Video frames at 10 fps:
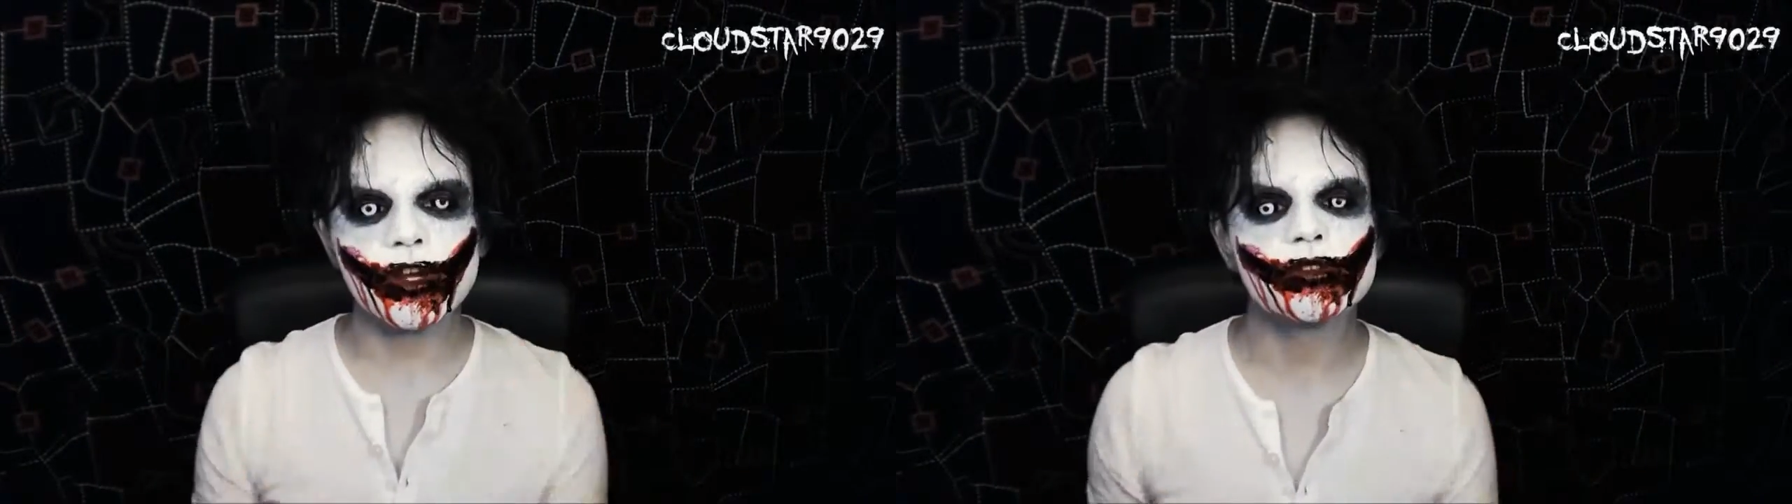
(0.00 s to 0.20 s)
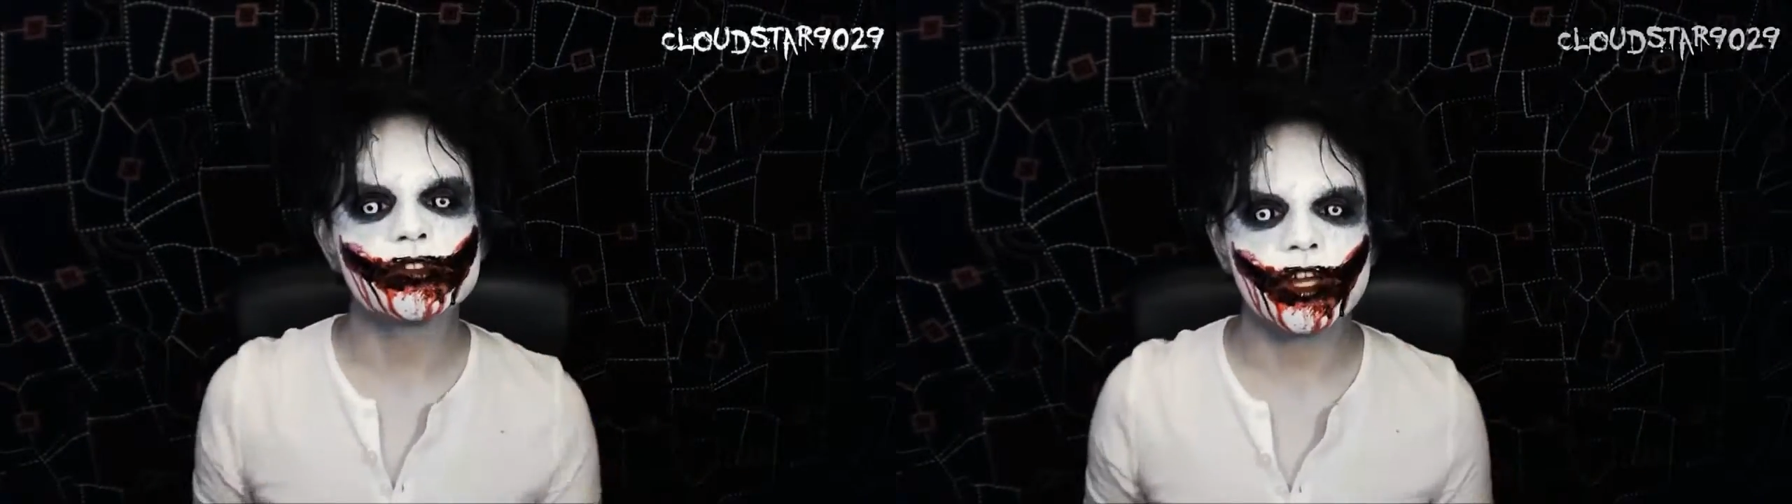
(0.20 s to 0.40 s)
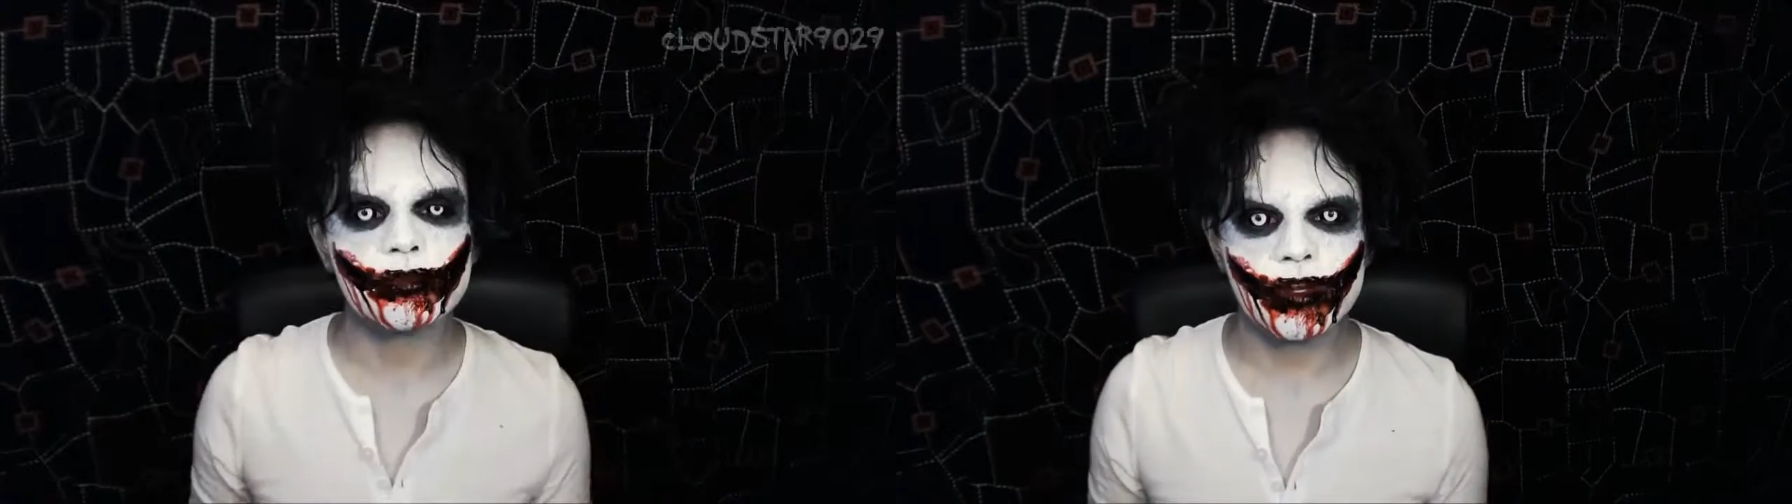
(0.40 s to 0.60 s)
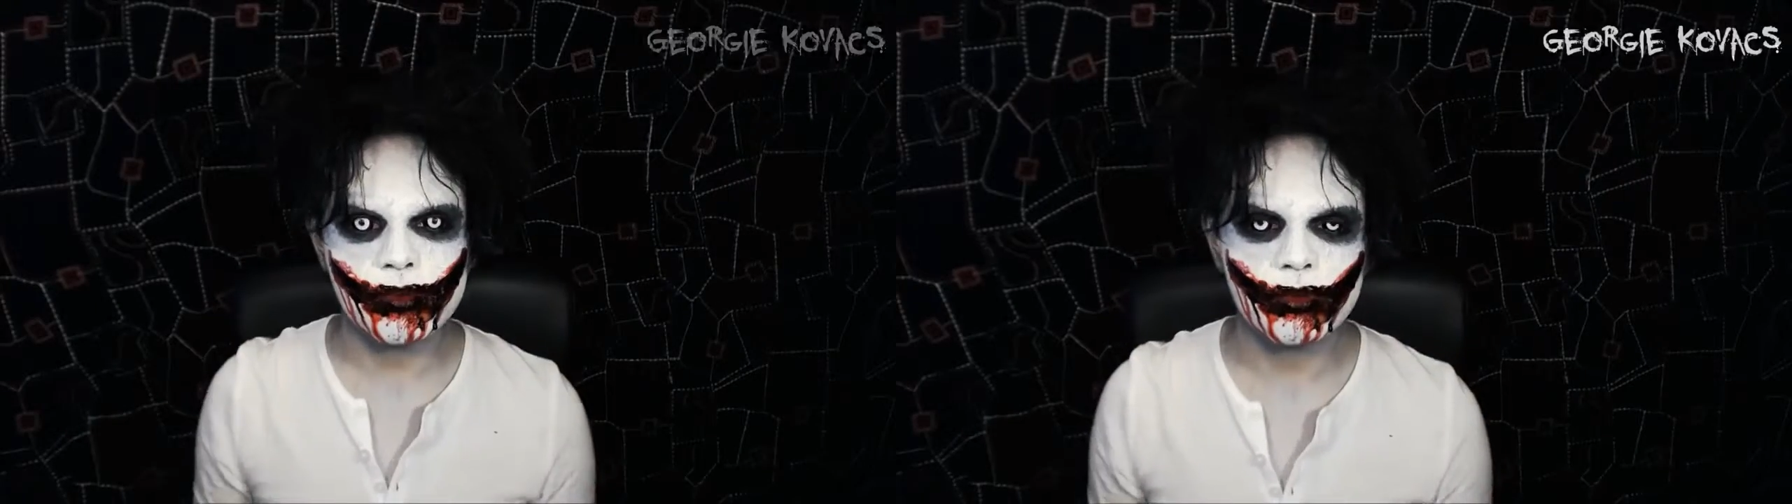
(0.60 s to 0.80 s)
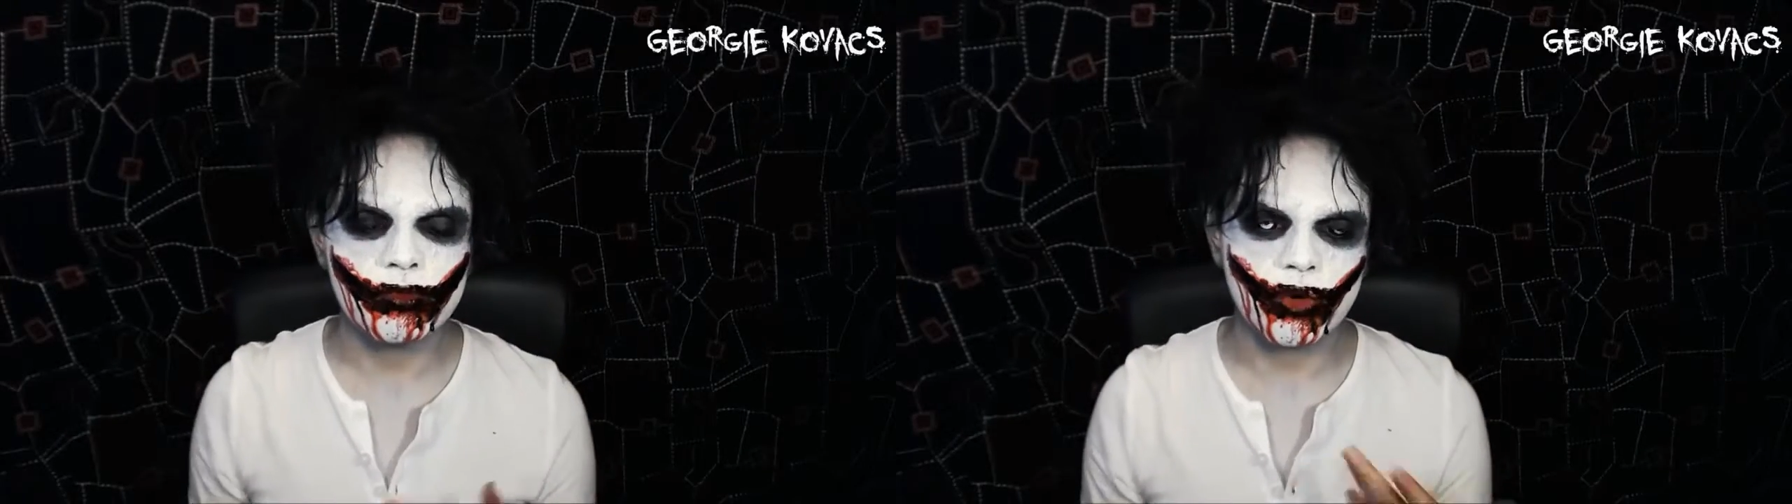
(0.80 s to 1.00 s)
There's so
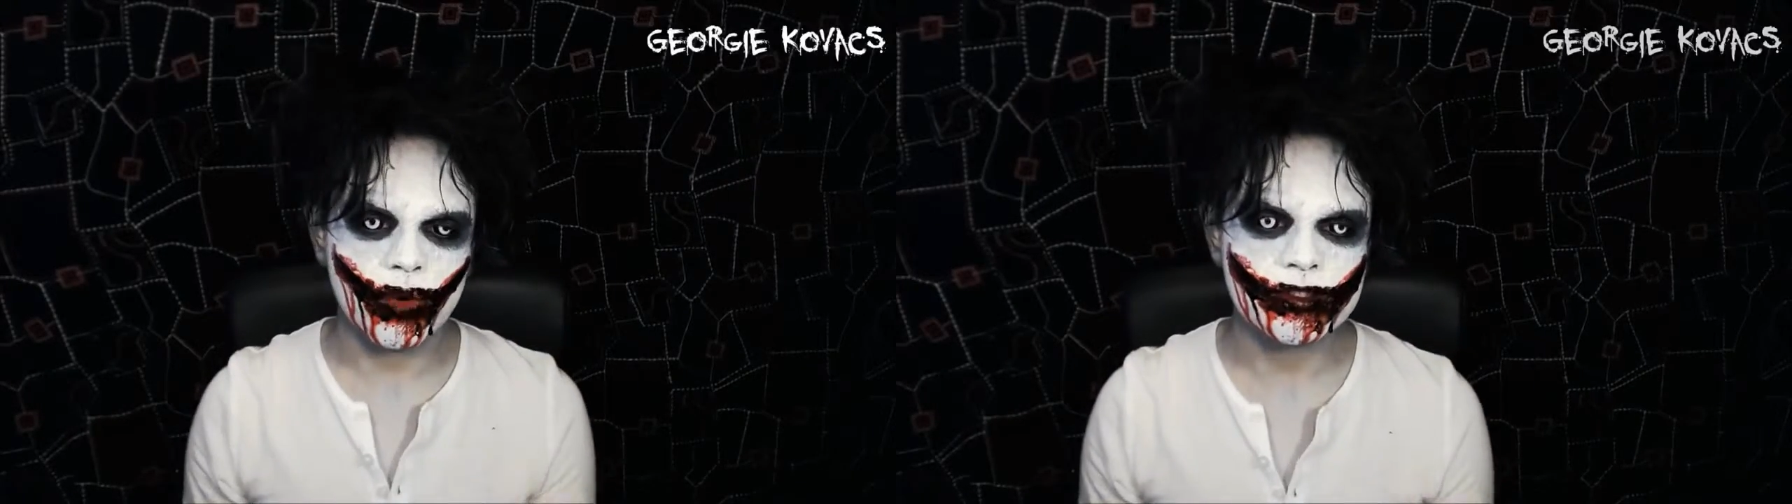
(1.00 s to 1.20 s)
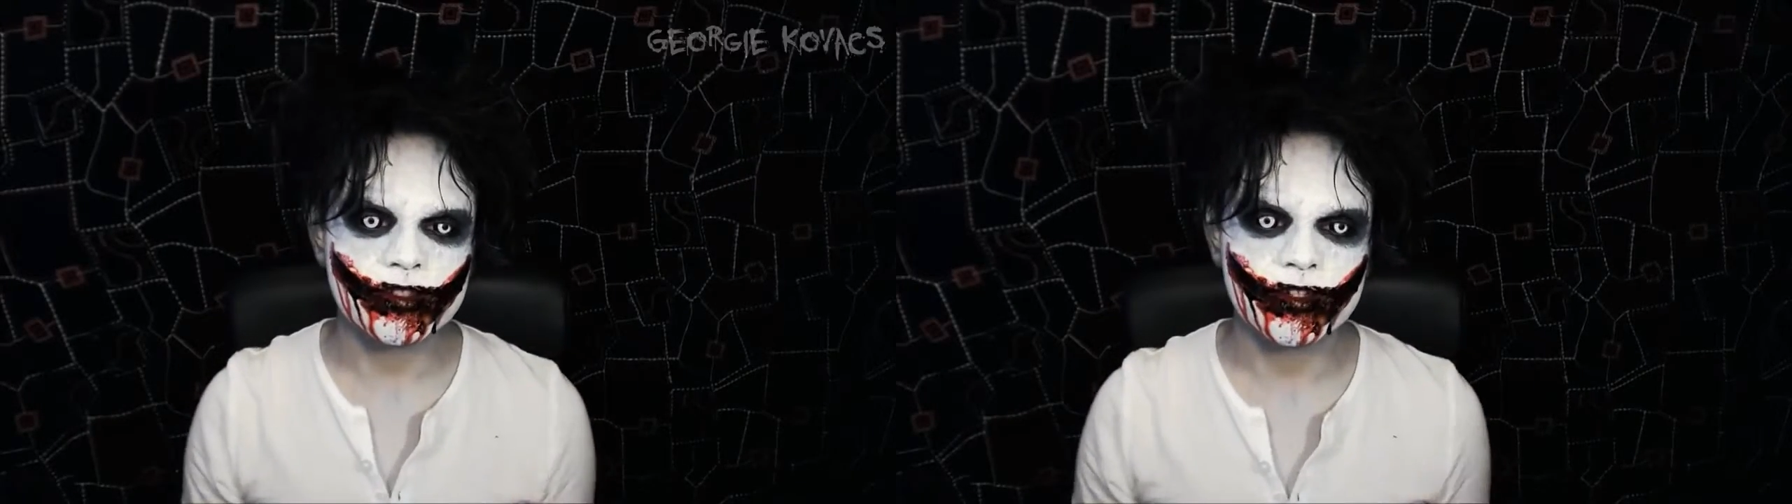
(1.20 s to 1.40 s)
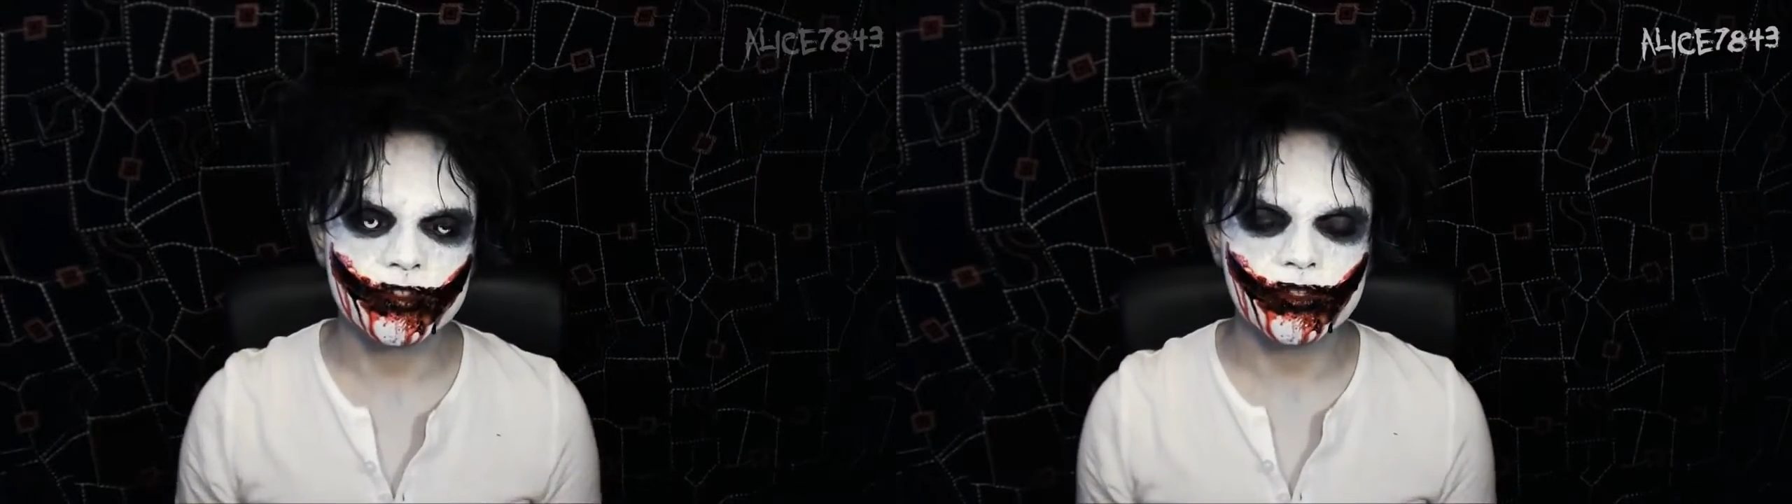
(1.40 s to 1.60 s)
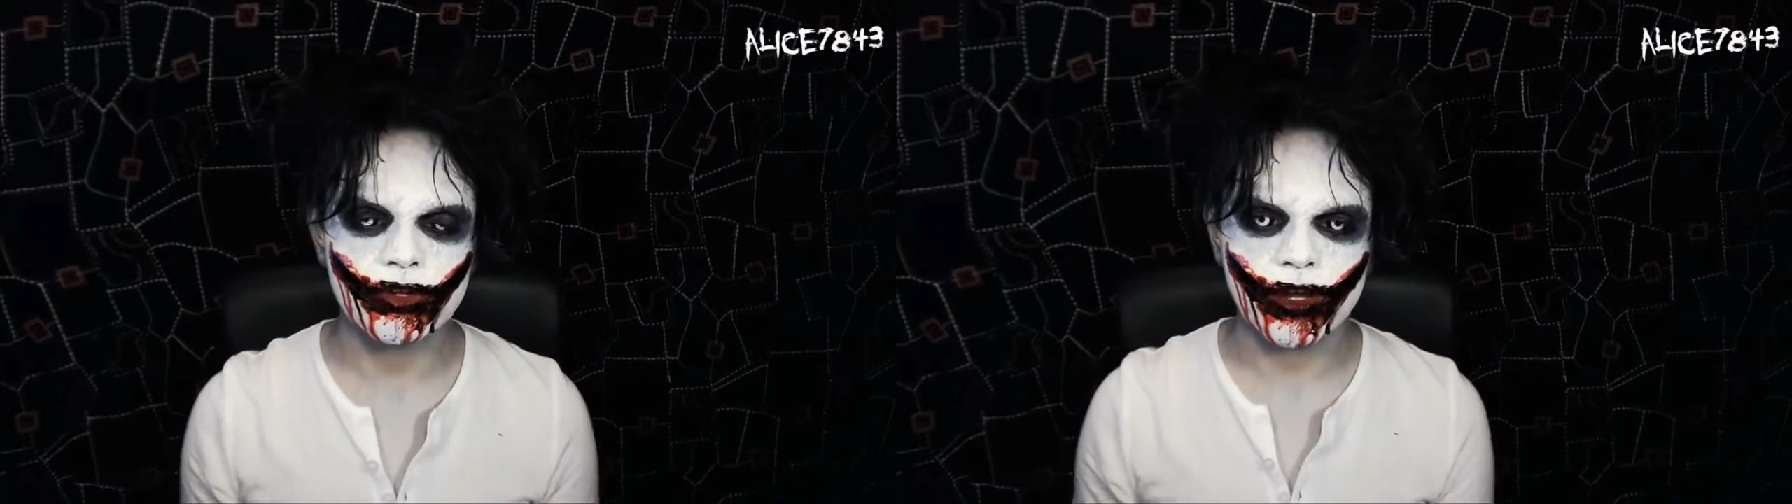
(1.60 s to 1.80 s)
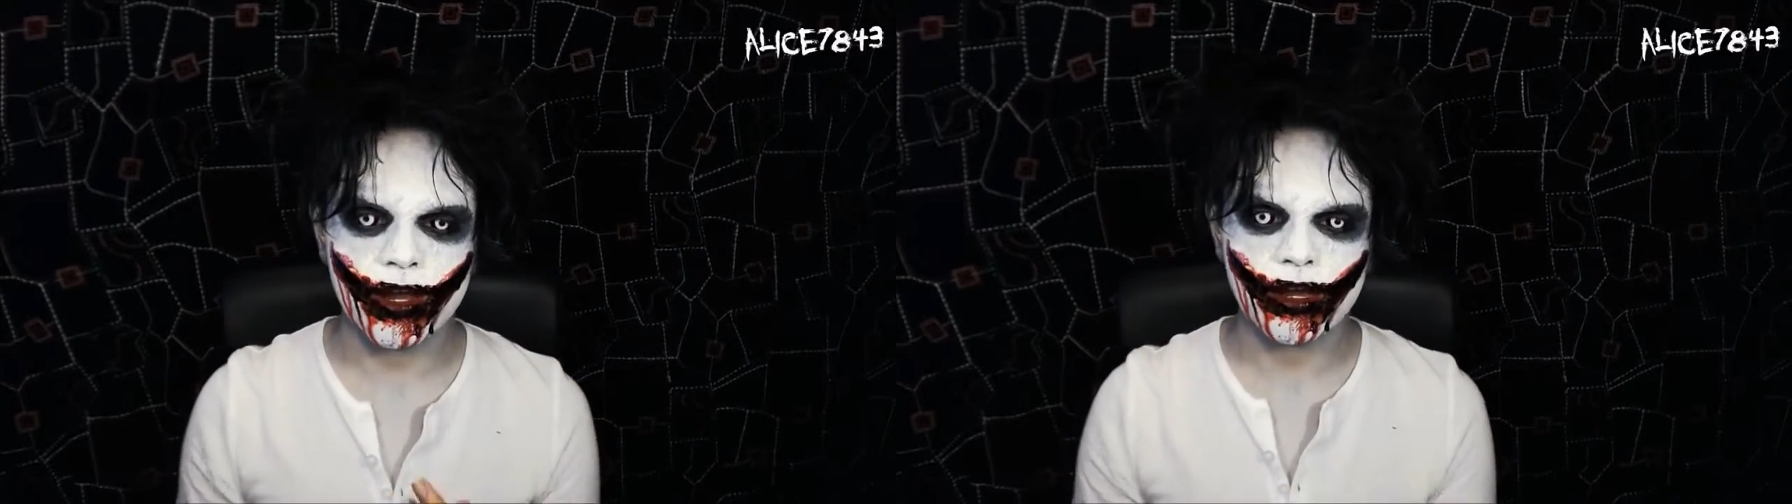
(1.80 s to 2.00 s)
many people requested this look,